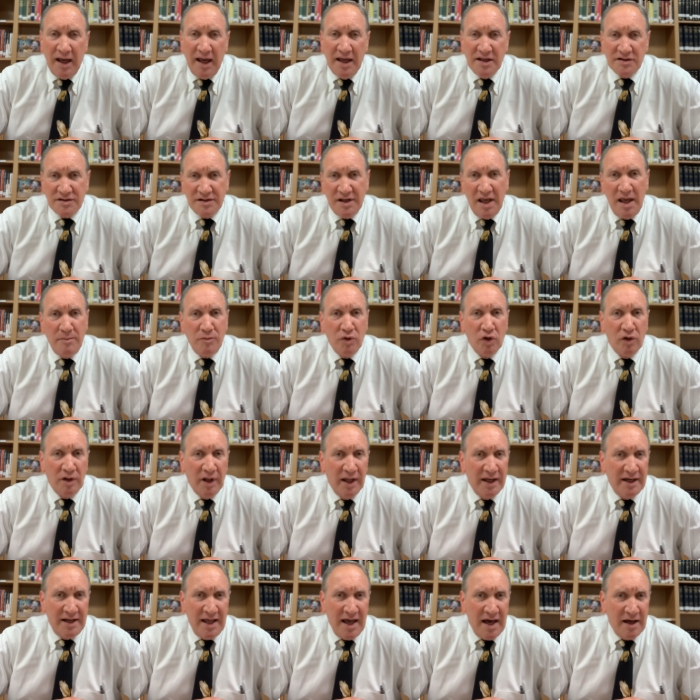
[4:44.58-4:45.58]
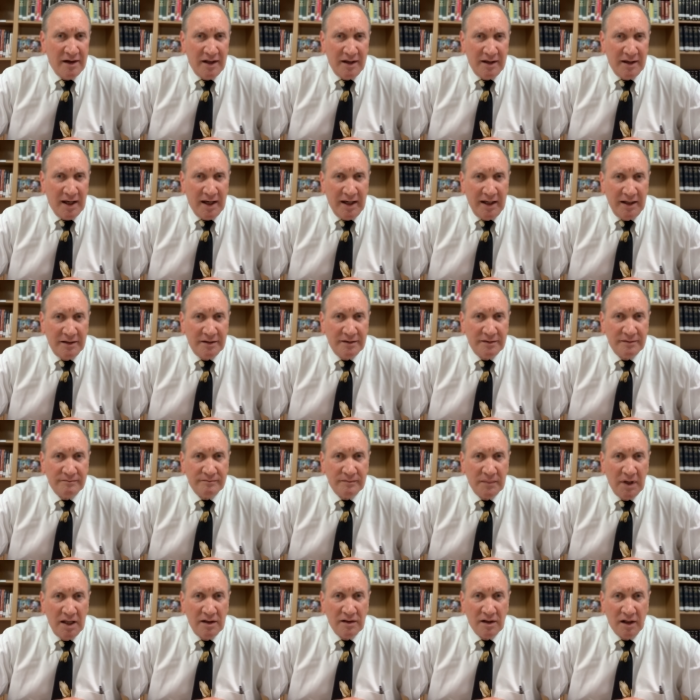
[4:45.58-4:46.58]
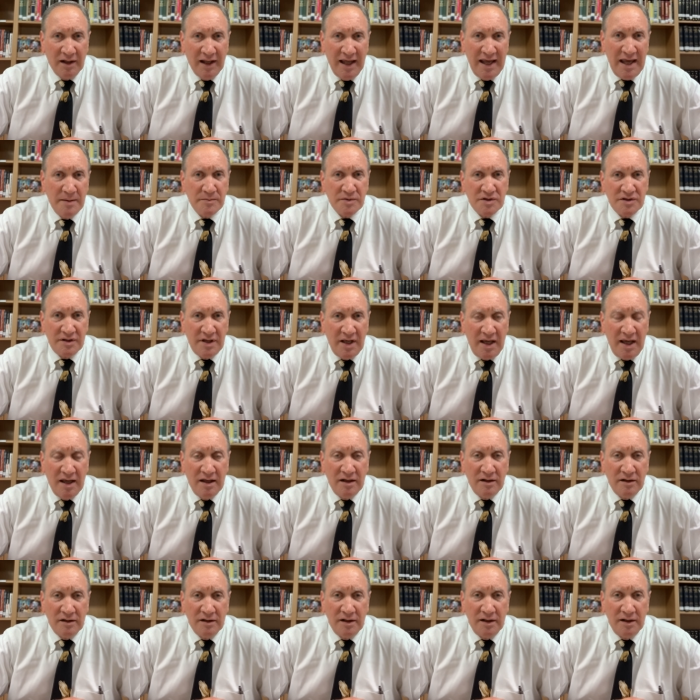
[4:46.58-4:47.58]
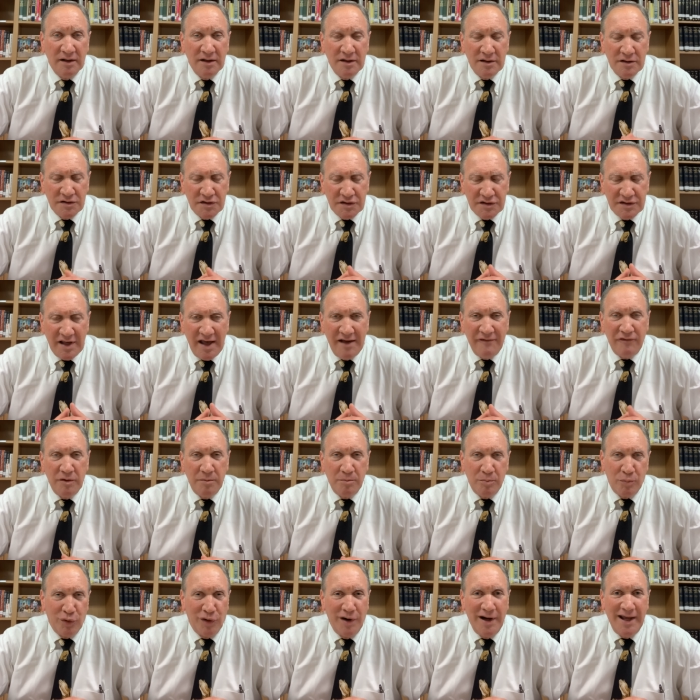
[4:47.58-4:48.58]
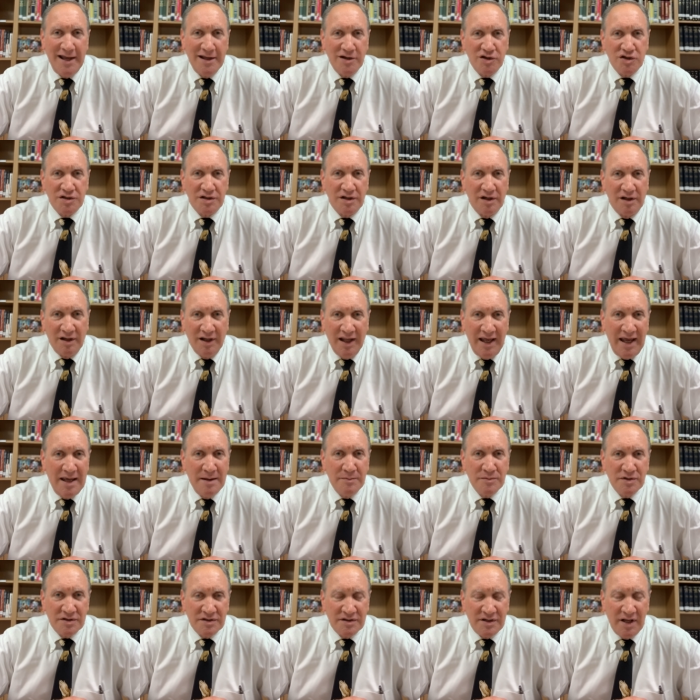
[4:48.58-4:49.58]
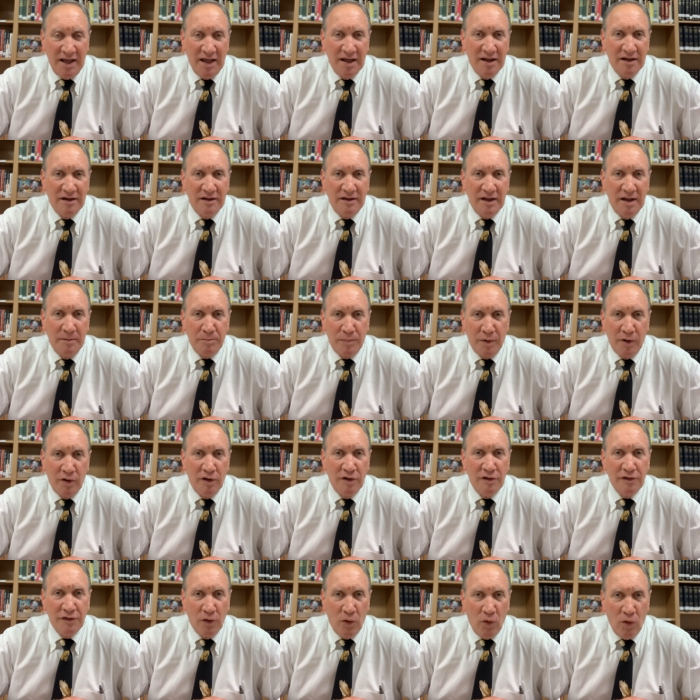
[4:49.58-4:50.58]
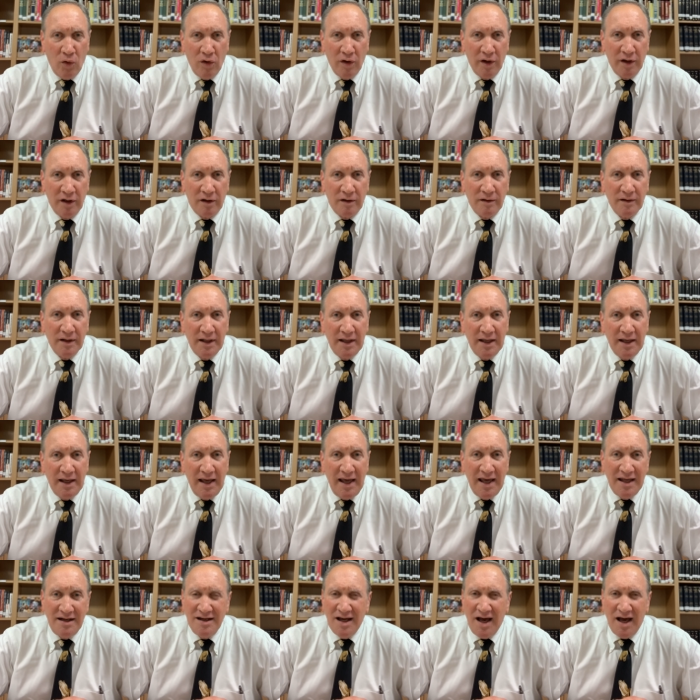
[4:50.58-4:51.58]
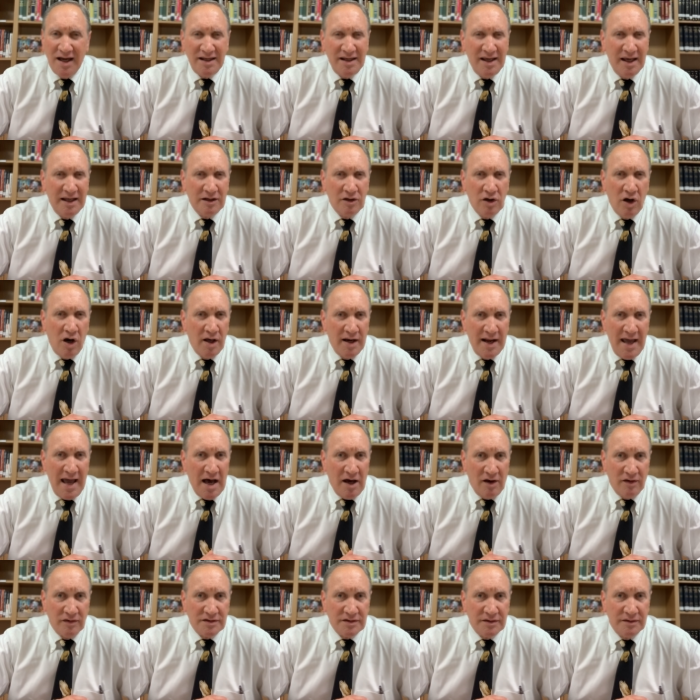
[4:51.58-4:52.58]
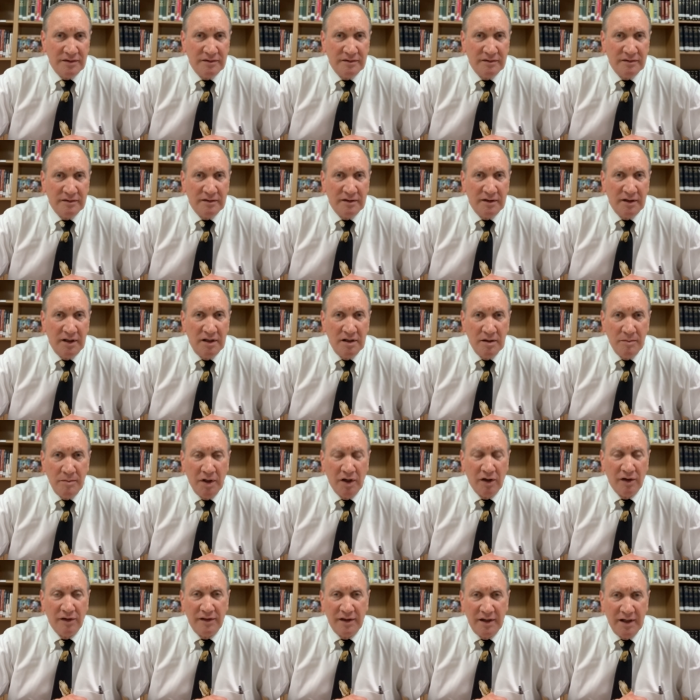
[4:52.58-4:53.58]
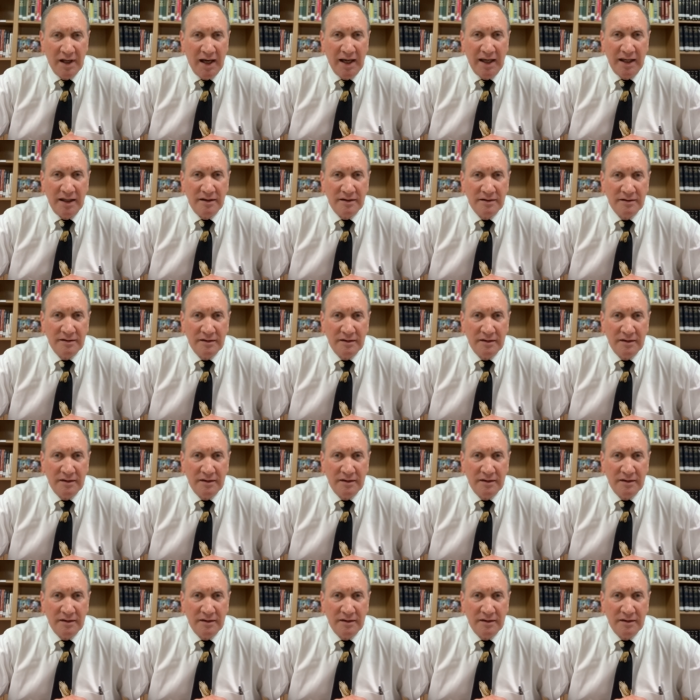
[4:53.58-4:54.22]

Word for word: as Samuel lay down at night, and the lampstand, the seven branched lampstand that burned the oil, had not yet gone out in the middle of the night.